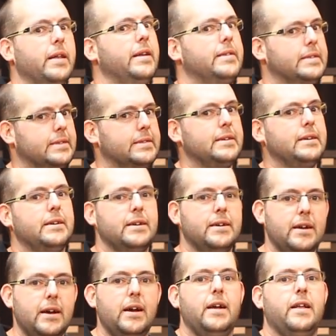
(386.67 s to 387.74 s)
That's
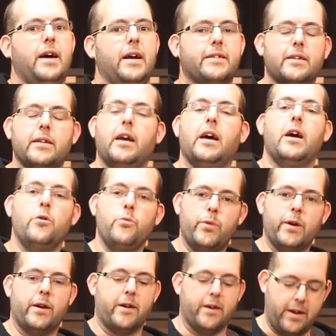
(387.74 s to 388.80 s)
out
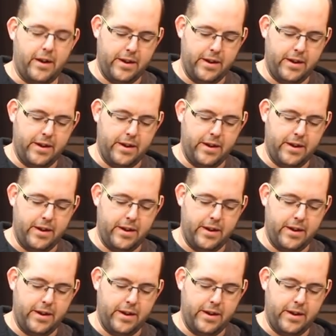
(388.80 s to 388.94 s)
there.